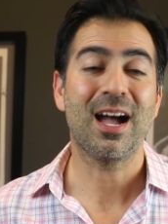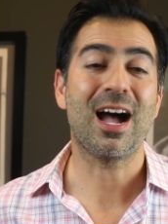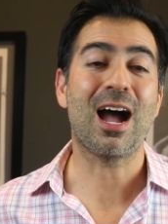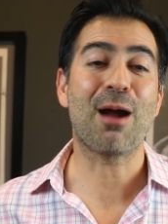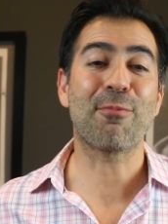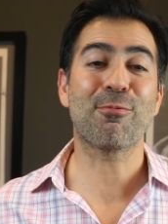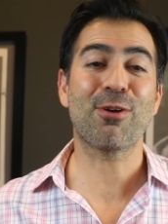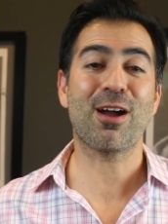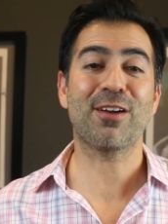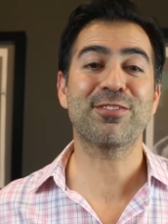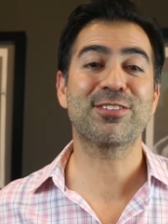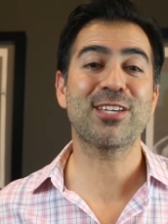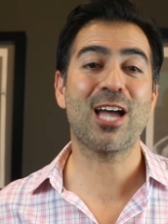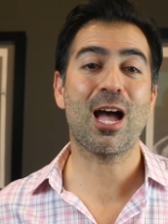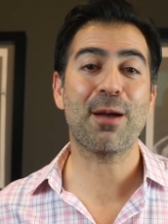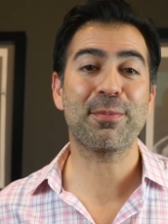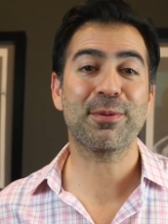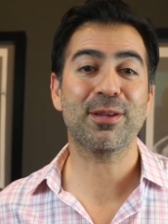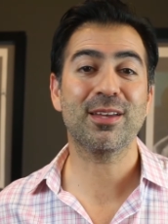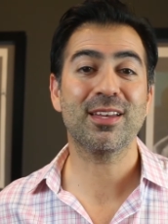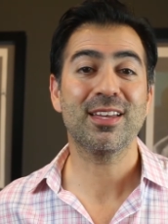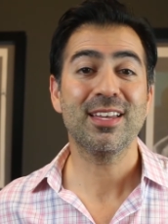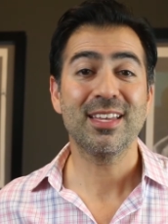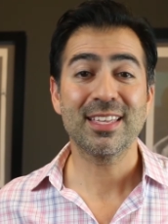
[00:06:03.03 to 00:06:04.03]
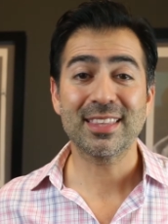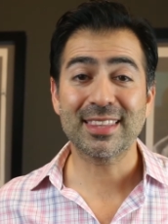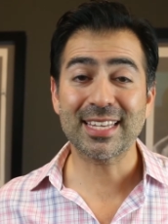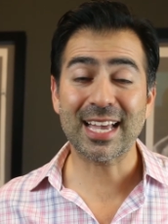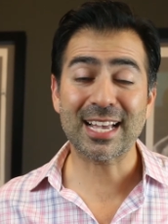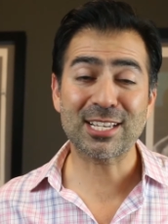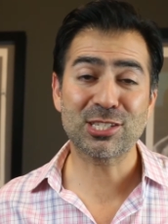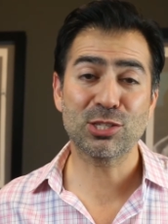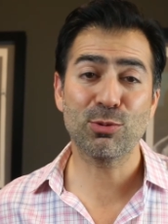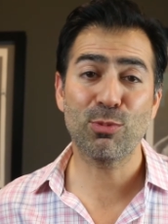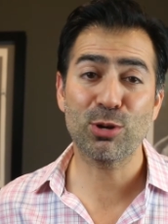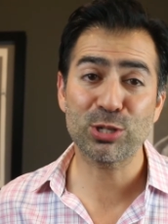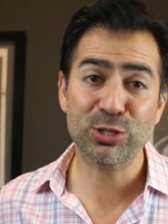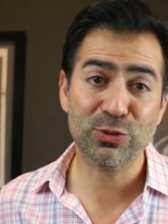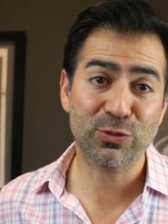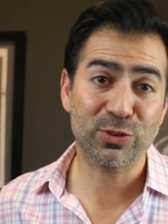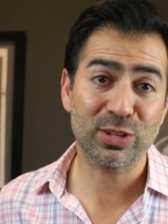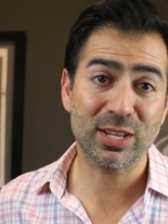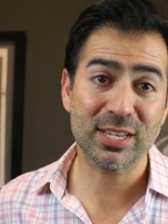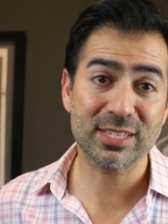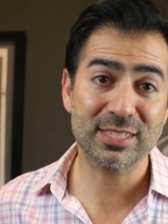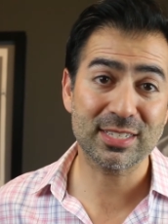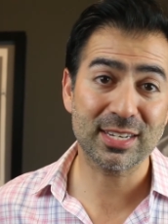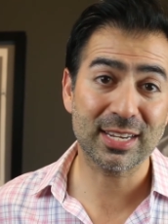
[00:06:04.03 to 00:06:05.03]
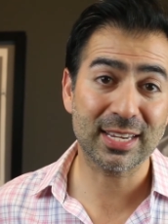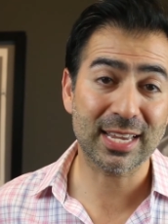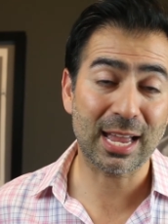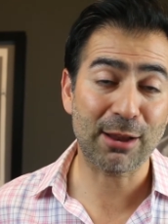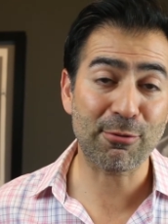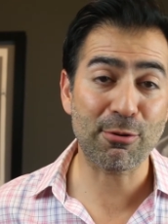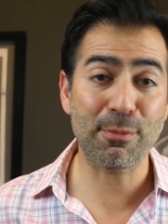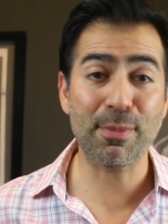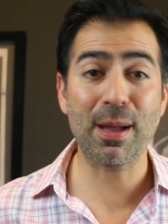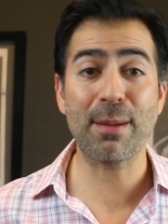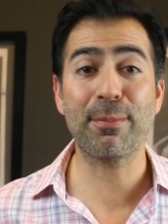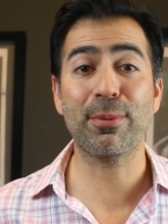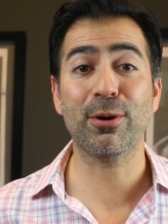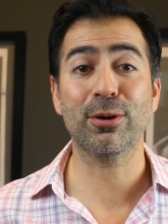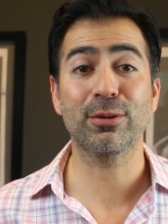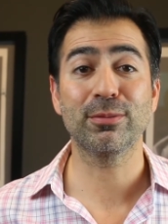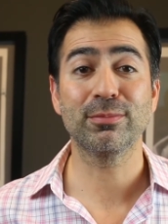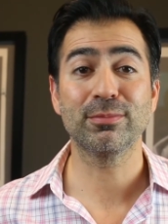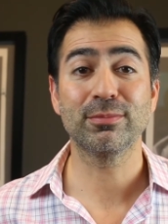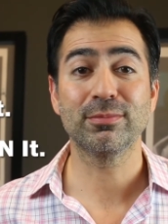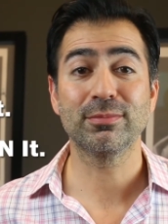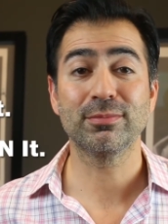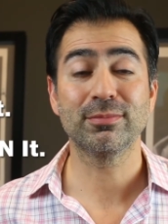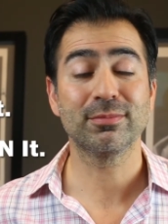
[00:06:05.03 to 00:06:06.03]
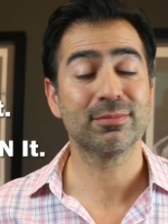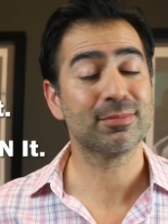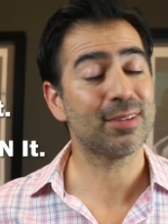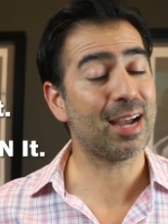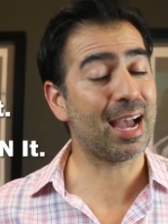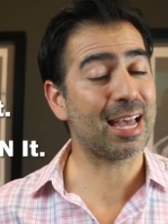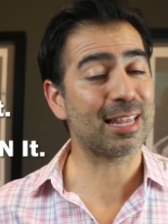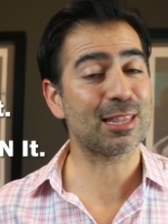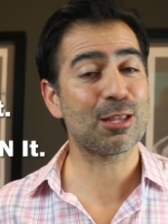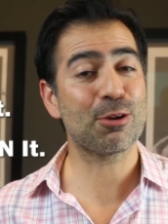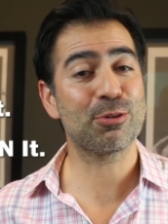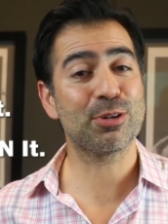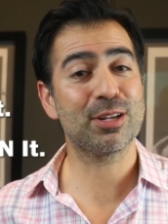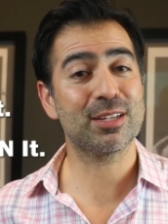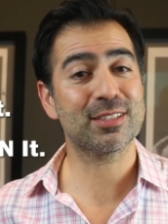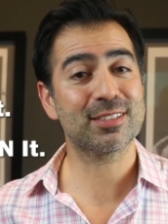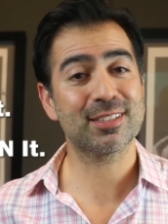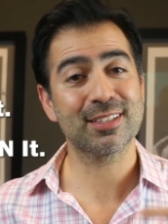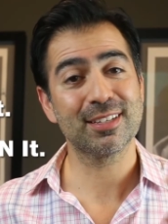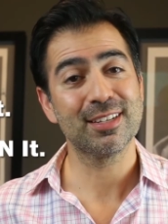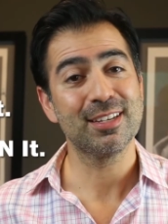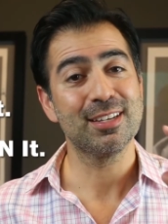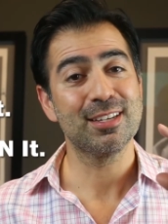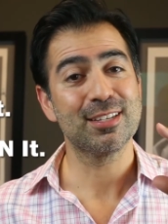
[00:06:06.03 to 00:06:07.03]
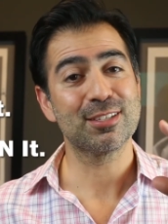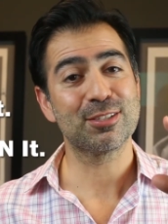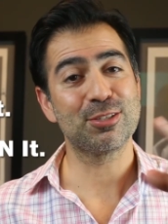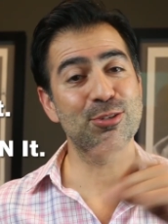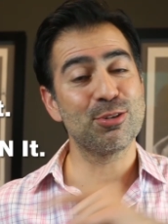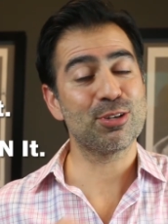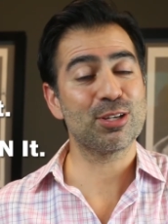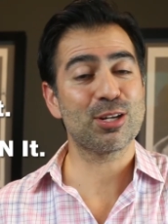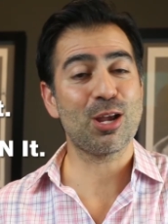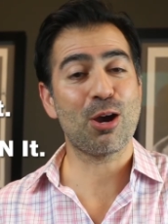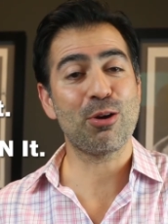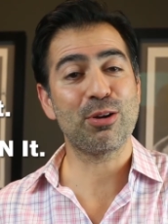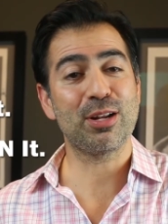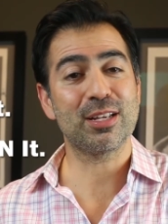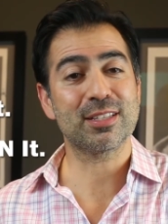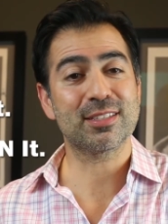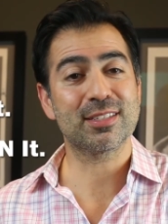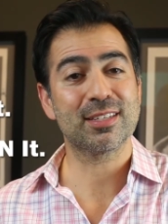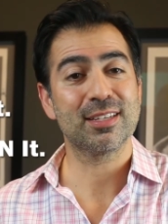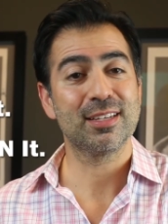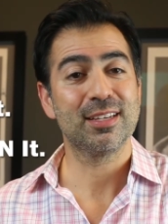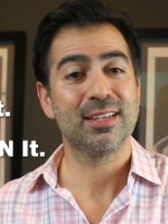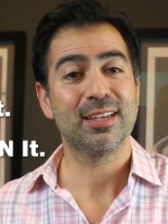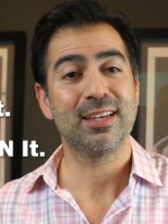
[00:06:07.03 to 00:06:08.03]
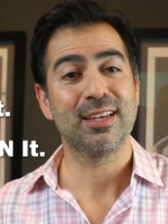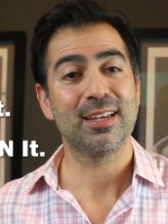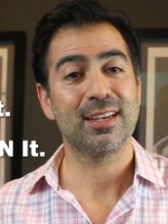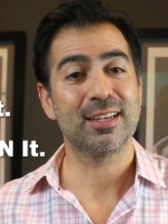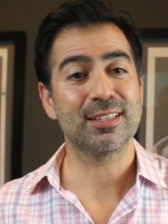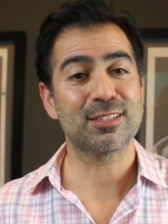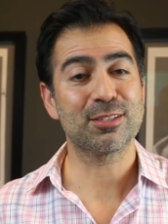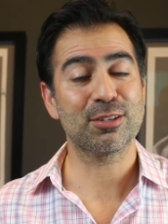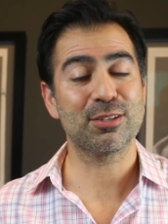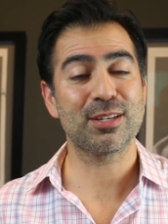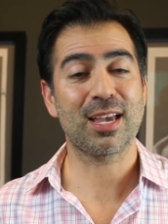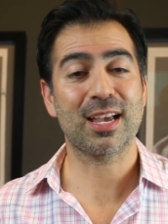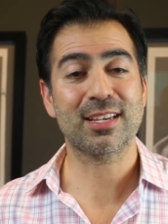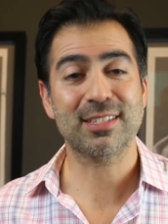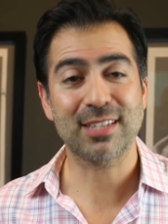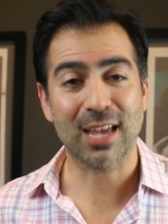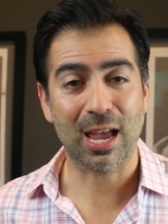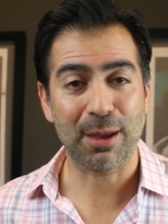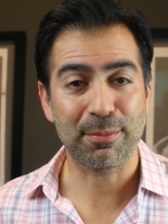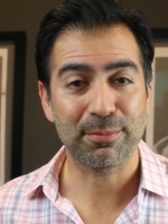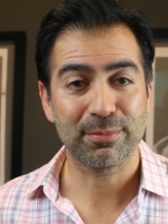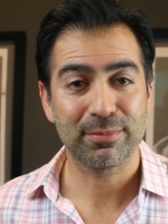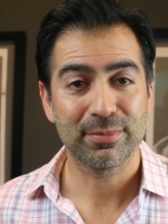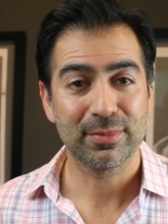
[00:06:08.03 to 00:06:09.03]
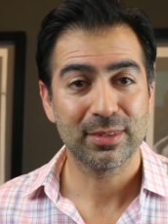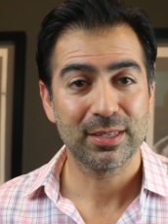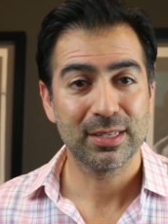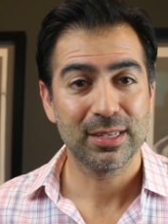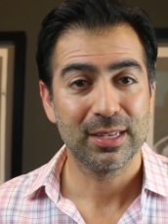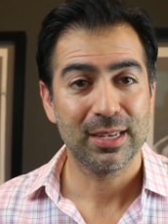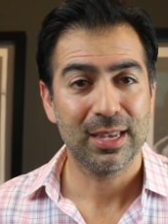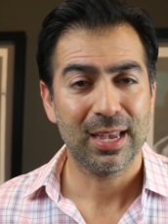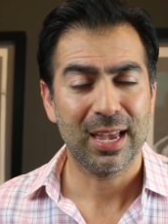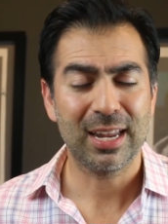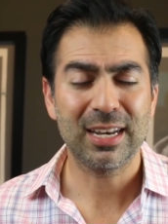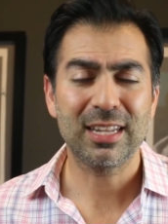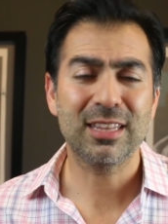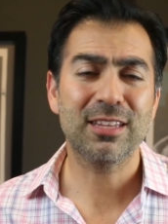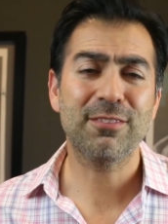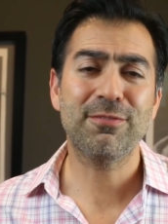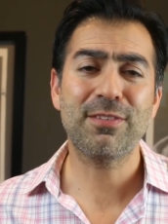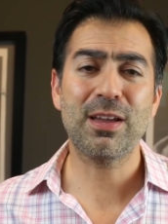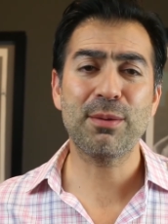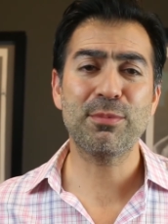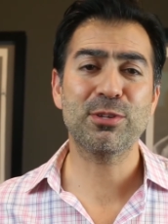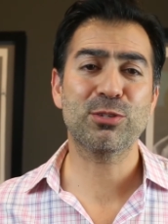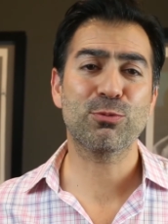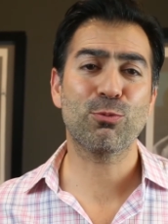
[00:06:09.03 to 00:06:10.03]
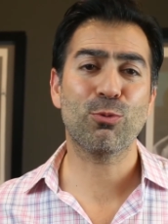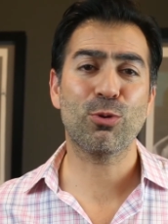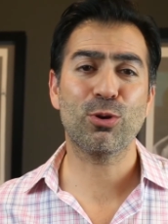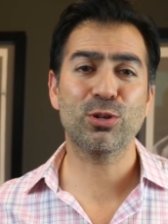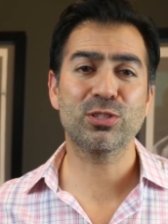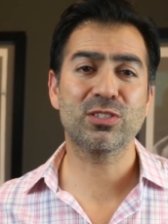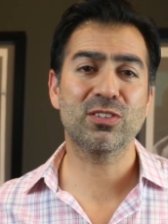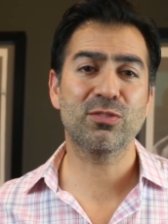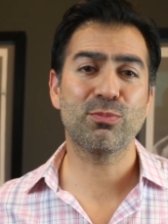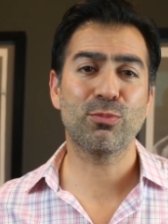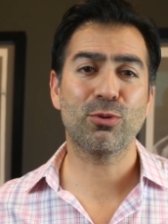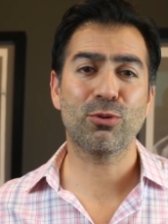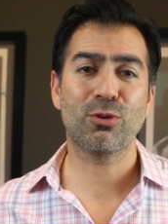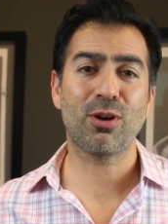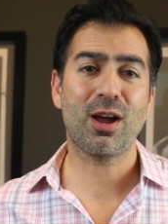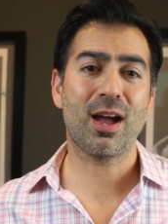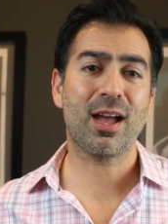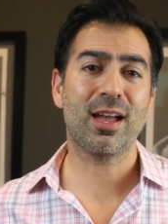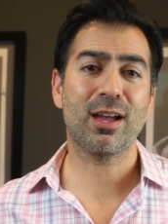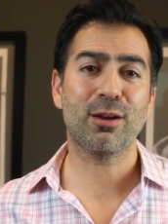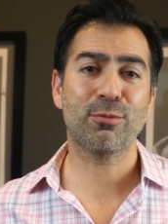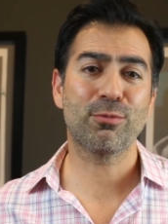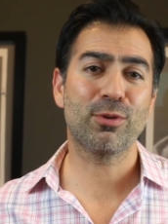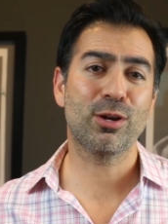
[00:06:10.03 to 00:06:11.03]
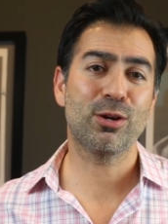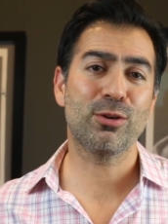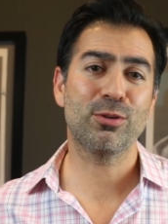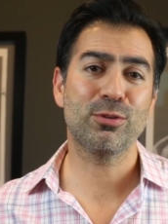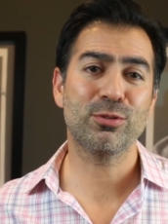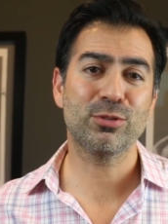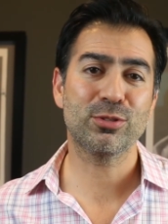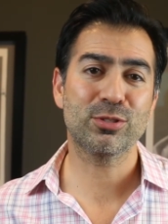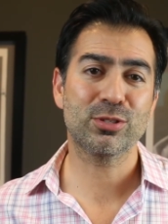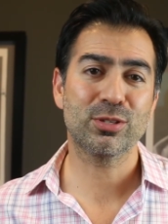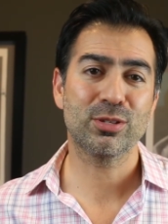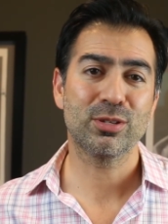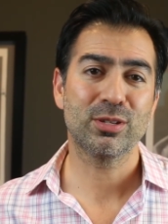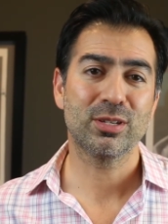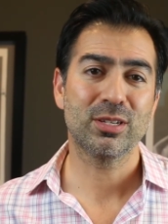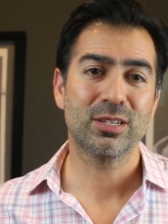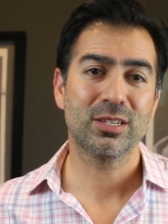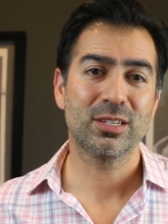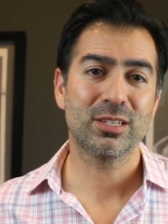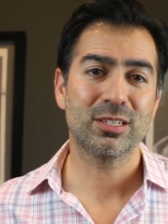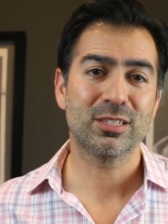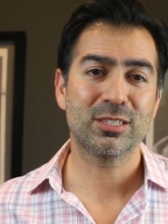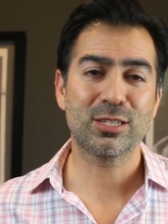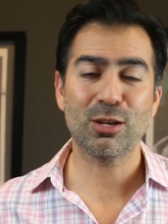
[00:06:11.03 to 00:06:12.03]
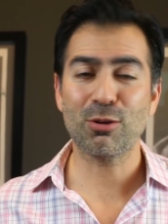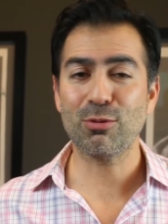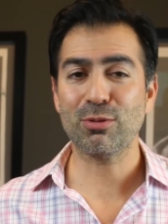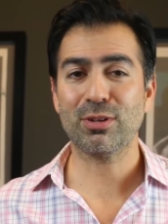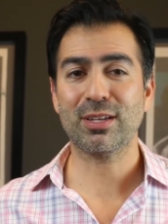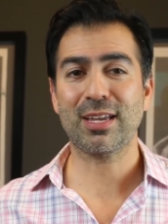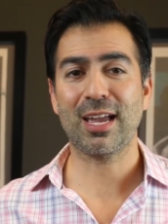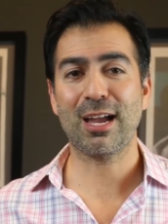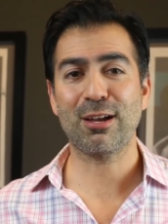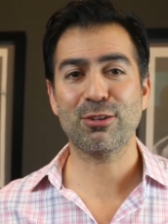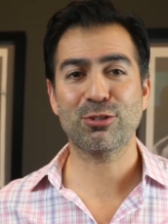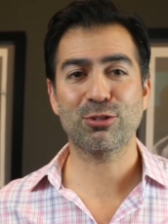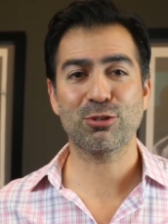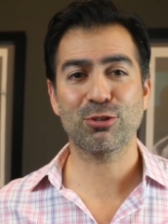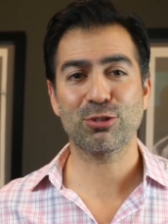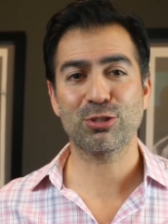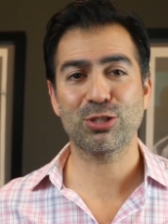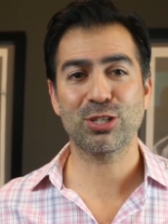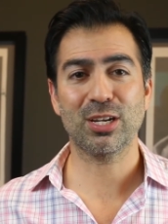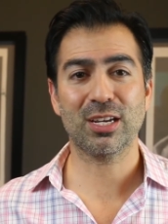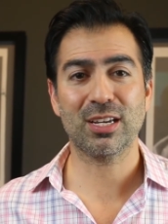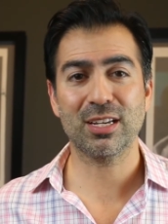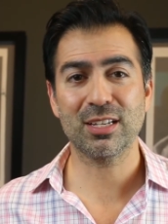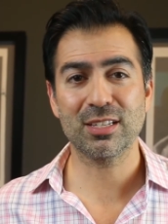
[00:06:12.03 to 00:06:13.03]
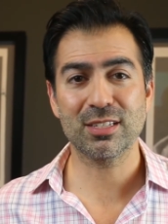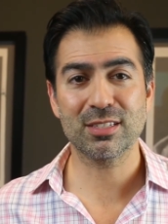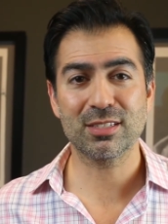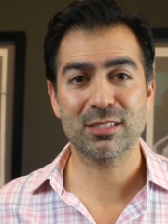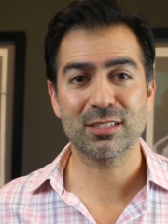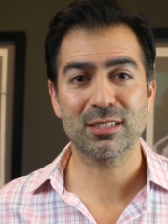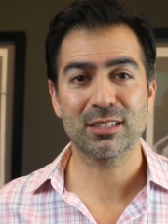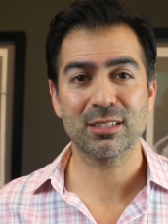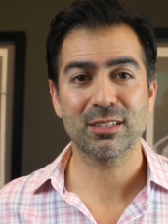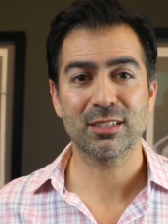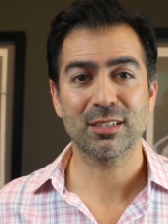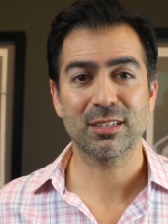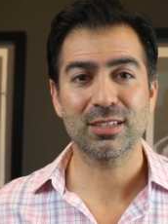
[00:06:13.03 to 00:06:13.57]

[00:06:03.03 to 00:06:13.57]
I'm Ralph Tapia. Thanks so much for listening. And remember, I loan it so you can own it. Until next time. And in the famous words of Mariah Rose, don't count your chickens